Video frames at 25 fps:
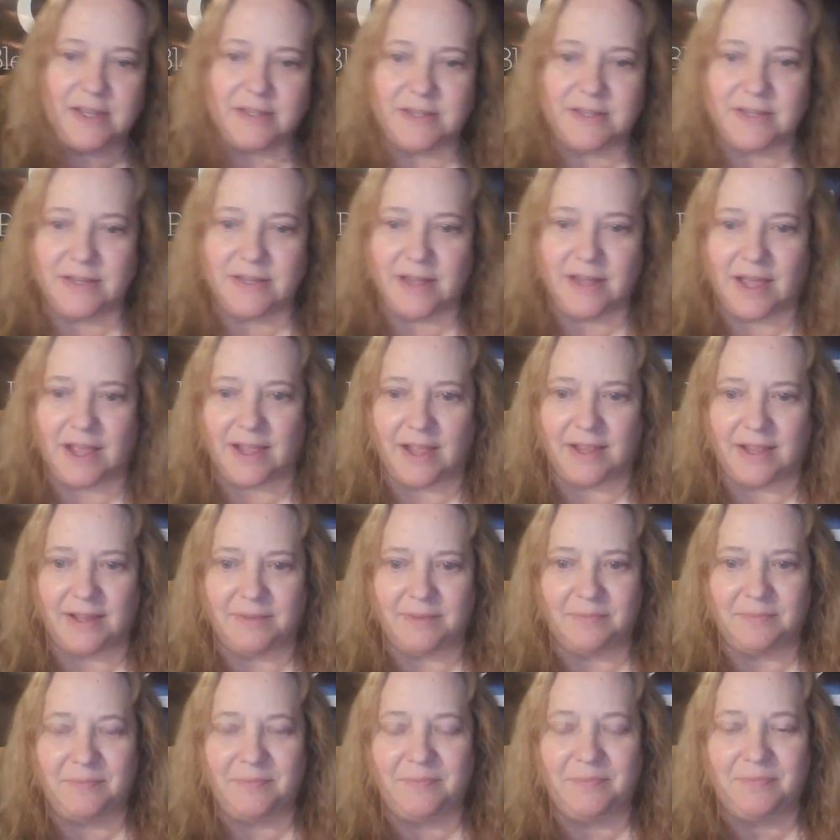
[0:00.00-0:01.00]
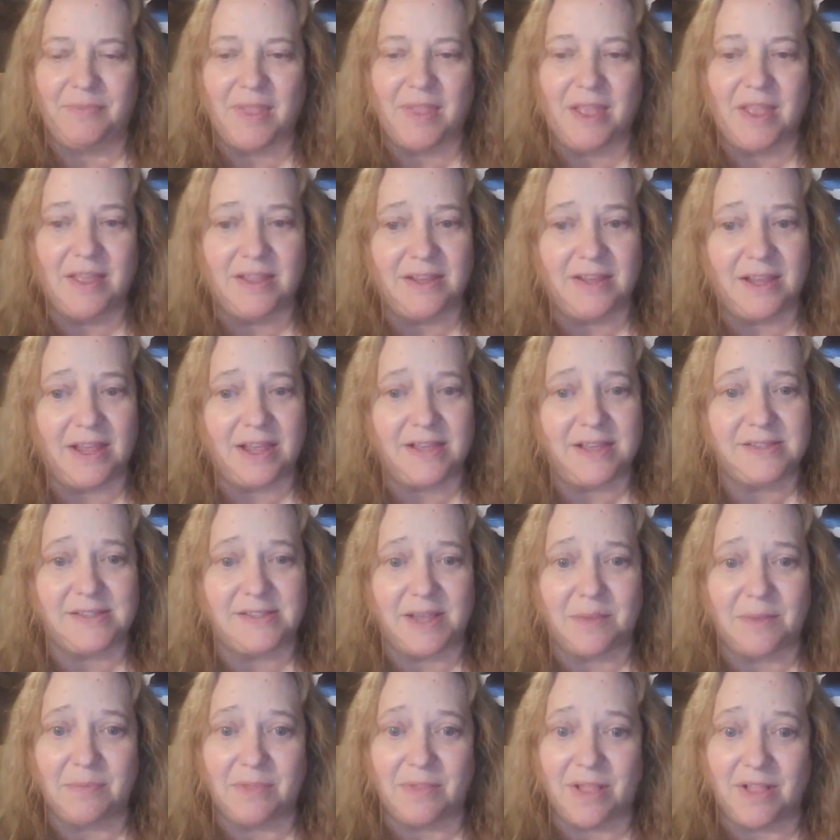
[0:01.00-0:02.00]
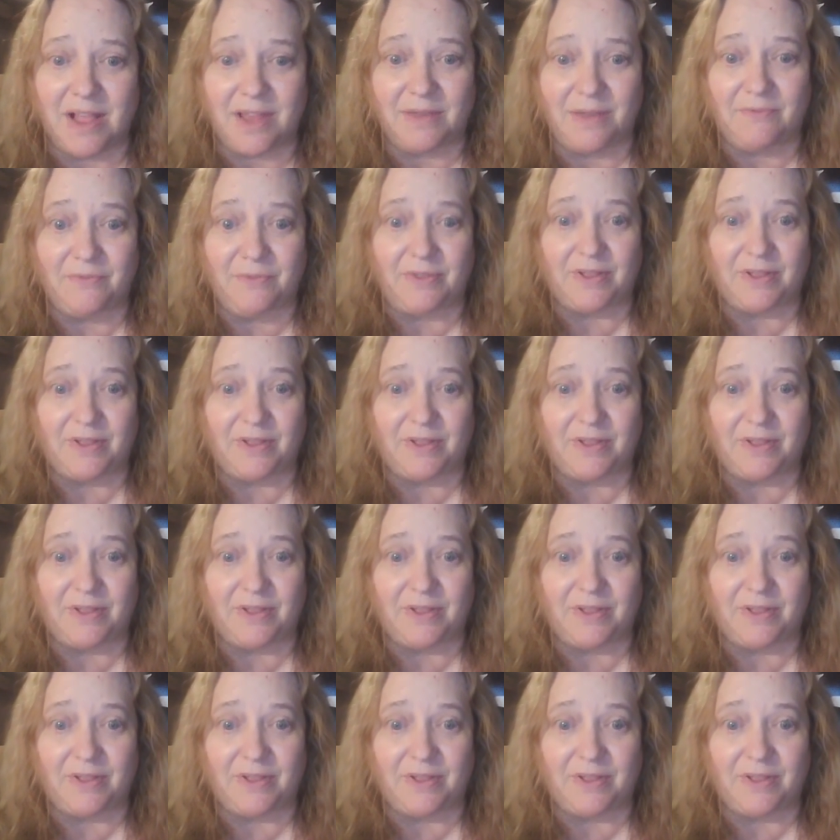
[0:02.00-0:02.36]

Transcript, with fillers: it tonight. Yes, I'm glad I'm